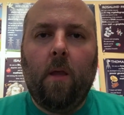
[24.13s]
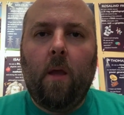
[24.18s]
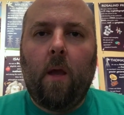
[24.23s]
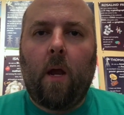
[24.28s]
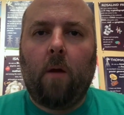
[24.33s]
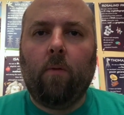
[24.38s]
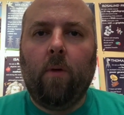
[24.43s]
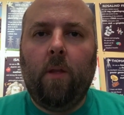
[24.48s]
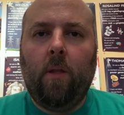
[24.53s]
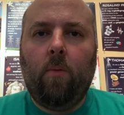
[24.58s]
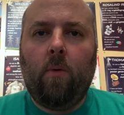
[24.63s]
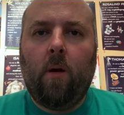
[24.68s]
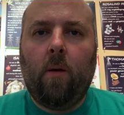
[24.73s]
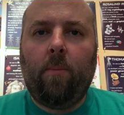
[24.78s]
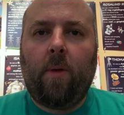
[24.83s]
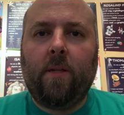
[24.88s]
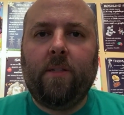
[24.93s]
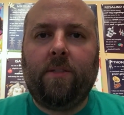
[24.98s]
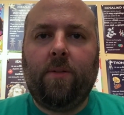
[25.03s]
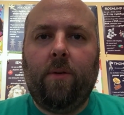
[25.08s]
I really wanted
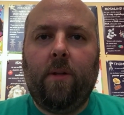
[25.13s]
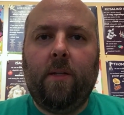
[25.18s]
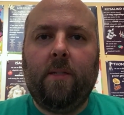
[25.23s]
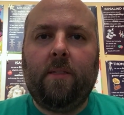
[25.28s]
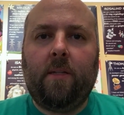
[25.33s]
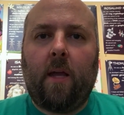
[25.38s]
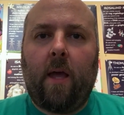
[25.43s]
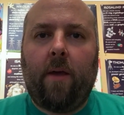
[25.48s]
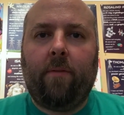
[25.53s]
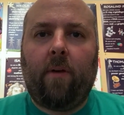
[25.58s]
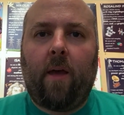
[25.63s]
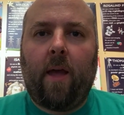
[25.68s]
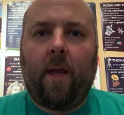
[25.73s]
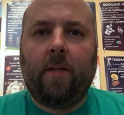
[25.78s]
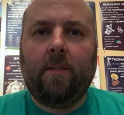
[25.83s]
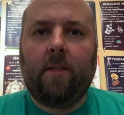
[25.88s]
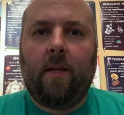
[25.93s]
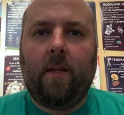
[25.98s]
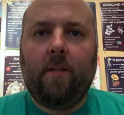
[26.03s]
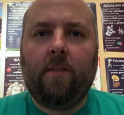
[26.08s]
my students to have
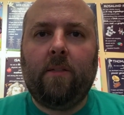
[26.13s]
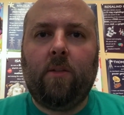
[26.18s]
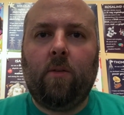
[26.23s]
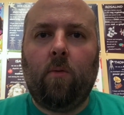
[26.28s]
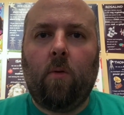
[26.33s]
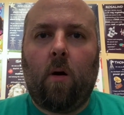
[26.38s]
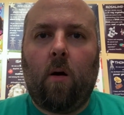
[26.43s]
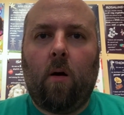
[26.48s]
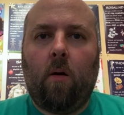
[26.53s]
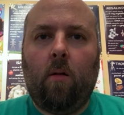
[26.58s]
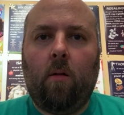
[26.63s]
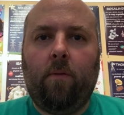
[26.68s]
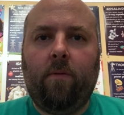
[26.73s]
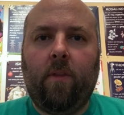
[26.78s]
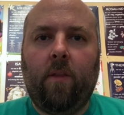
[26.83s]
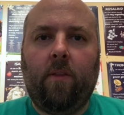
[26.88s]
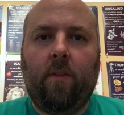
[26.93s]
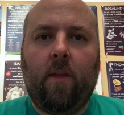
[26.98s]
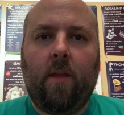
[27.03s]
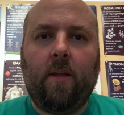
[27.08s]
access to all of
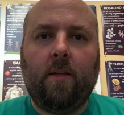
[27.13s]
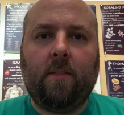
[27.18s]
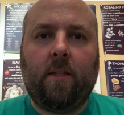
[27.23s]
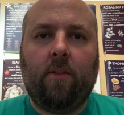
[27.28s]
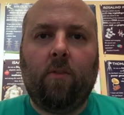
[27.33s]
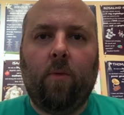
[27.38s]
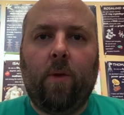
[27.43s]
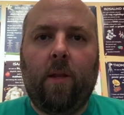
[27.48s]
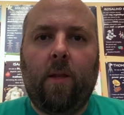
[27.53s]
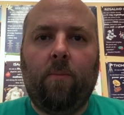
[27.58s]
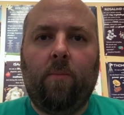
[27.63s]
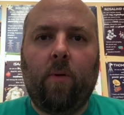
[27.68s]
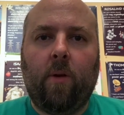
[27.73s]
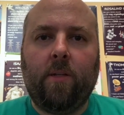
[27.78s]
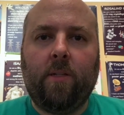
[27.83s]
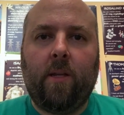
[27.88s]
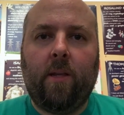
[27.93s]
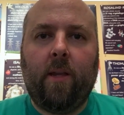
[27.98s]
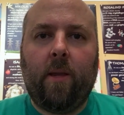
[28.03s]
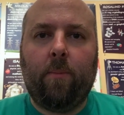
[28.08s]
the things that 3D
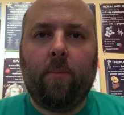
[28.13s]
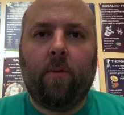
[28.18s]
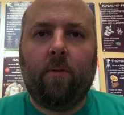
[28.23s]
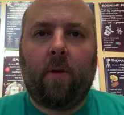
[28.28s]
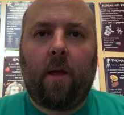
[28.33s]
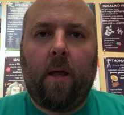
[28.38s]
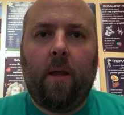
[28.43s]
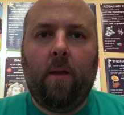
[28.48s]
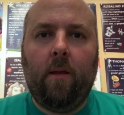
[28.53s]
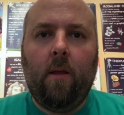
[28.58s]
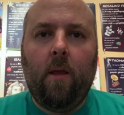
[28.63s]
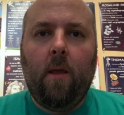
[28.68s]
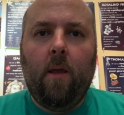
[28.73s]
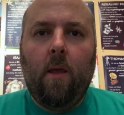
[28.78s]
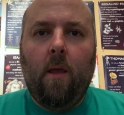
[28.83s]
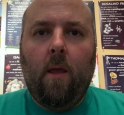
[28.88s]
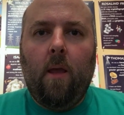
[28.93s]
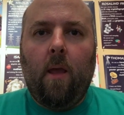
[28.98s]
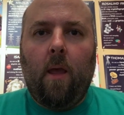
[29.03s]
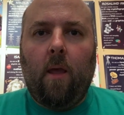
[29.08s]
printing can provide,
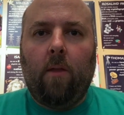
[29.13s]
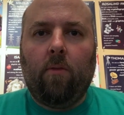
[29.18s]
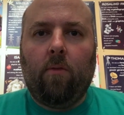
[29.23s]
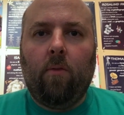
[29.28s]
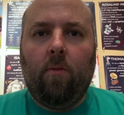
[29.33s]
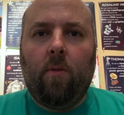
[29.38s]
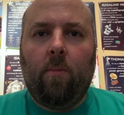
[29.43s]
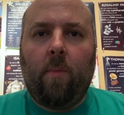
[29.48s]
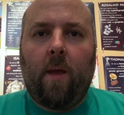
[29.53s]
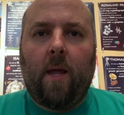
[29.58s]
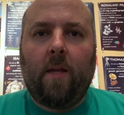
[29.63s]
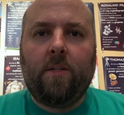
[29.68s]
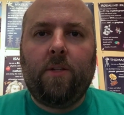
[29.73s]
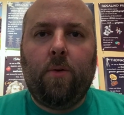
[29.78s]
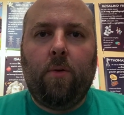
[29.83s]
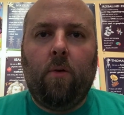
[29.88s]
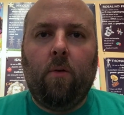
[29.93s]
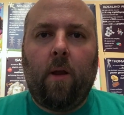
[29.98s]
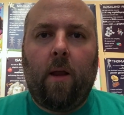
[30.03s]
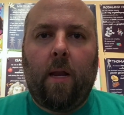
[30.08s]
and through the
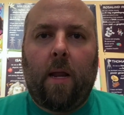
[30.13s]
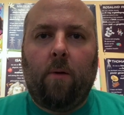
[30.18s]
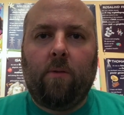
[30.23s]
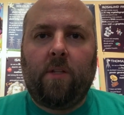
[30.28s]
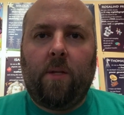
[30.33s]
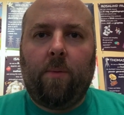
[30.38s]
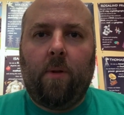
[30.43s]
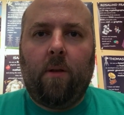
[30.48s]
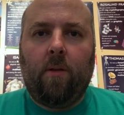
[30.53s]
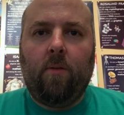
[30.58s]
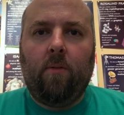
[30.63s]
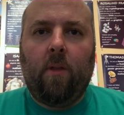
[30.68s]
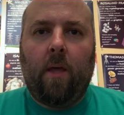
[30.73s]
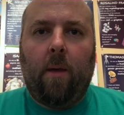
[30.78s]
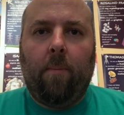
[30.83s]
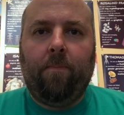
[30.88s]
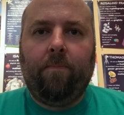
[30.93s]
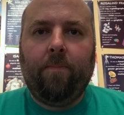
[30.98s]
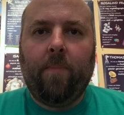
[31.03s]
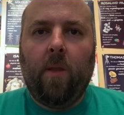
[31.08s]
MassCUE grant, I was able to do
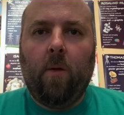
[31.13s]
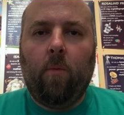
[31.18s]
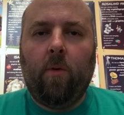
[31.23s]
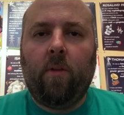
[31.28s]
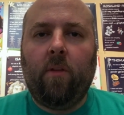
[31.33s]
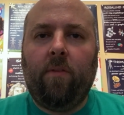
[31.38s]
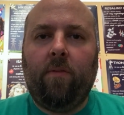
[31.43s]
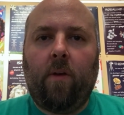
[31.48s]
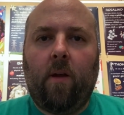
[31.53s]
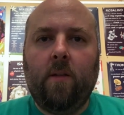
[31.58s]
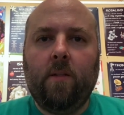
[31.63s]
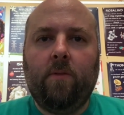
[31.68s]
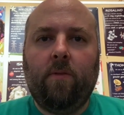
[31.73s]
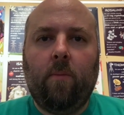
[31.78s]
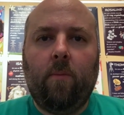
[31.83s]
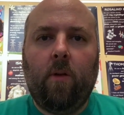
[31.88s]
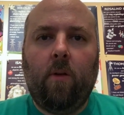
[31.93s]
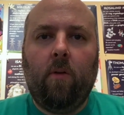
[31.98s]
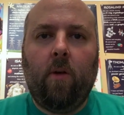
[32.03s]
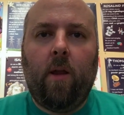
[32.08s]
that. With the funds
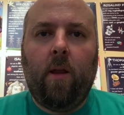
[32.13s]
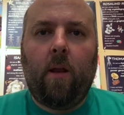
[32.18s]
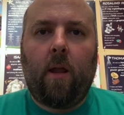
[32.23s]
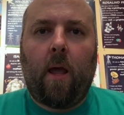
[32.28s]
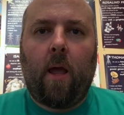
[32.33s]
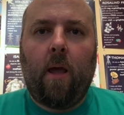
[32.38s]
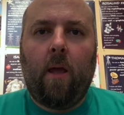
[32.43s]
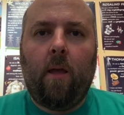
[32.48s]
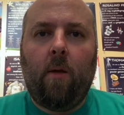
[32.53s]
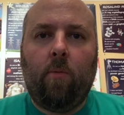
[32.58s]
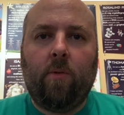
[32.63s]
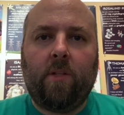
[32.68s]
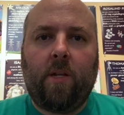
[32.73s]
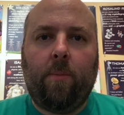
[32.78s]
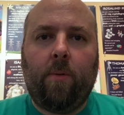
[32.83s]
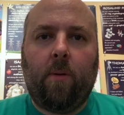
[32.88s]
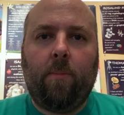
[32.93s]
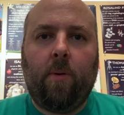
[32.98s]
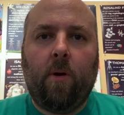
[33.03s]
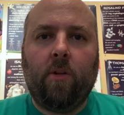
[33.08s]
from the grant, I was
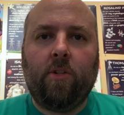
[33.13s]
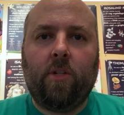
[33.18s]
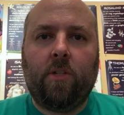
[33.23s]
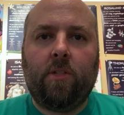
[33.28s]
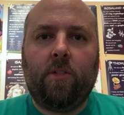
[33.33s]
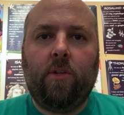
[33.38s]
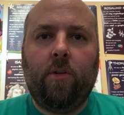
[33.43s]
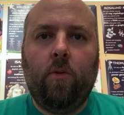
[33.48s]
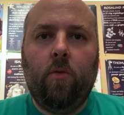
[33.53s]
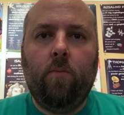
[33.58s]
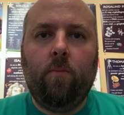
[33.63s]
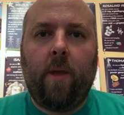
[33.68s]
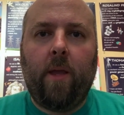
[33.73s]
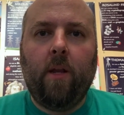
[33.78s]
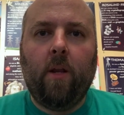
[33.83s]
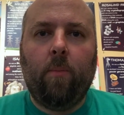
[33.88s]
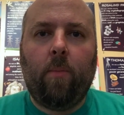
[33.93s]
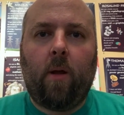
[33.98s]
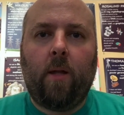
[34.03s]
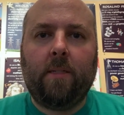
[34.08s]
able to purchase 2
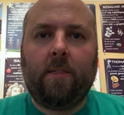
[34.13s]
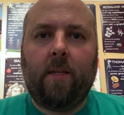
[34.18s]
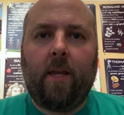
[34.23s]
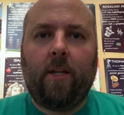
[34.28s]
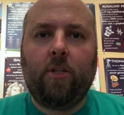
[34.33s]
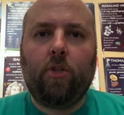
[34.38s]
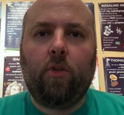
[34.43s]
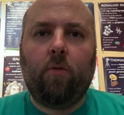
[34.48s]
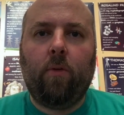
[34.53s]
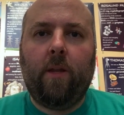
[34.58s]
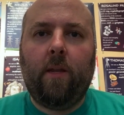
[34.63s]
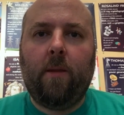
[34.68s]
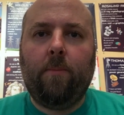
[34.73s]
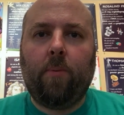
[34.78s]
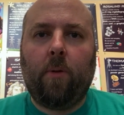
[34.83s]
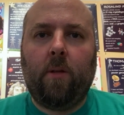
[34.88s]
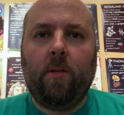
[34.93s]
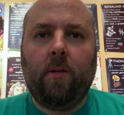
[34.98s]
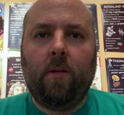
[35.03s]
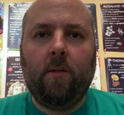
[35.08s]
MakerBot Sketch 3D
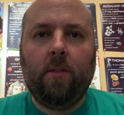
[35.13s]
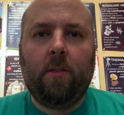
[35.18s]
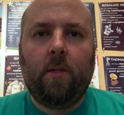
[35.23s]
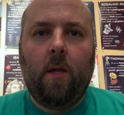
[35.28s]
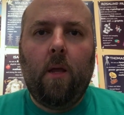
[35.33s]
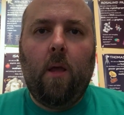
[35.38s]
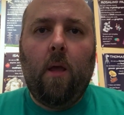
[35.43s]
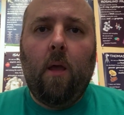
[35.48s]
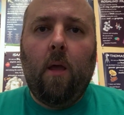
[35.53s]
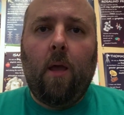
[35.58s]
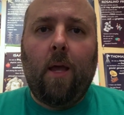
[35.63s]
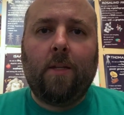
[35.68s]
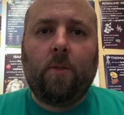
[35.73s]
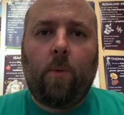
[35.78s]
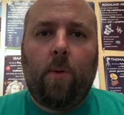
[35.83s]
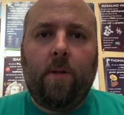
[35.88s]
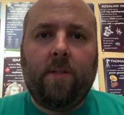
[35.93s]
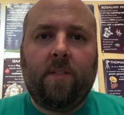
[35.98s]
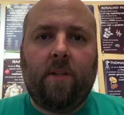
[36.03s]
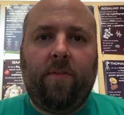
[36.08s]
printers, as
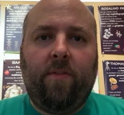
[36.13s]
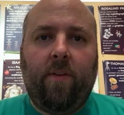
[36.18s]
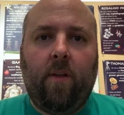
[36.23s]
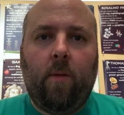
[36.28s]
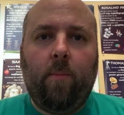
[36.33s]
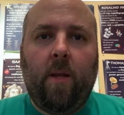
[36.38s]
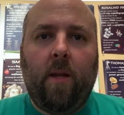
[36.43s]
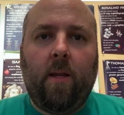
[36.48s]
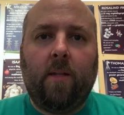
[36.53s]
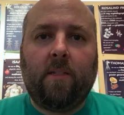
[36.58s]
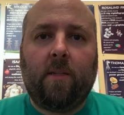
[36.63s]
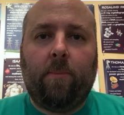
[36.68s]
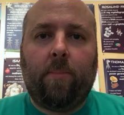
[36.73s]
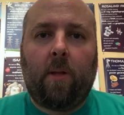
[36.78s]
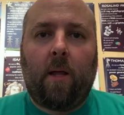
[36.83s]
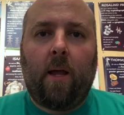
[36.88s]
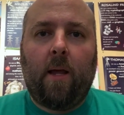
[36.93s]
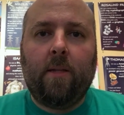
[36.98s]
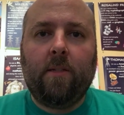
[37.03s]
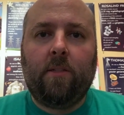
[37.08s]
well as the filament and
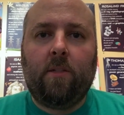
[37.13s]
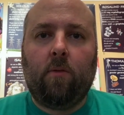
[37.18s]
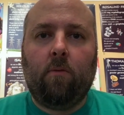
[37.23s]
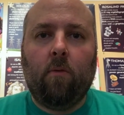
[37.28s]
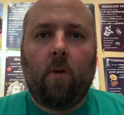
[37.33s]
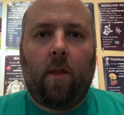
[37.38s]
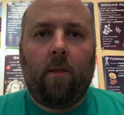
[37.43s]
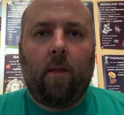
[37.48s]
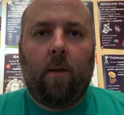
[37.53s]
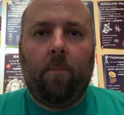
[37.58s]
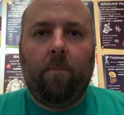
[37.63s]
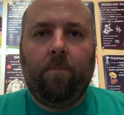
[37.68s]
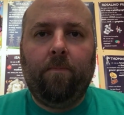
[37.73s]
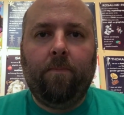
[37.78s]
supplies to run them.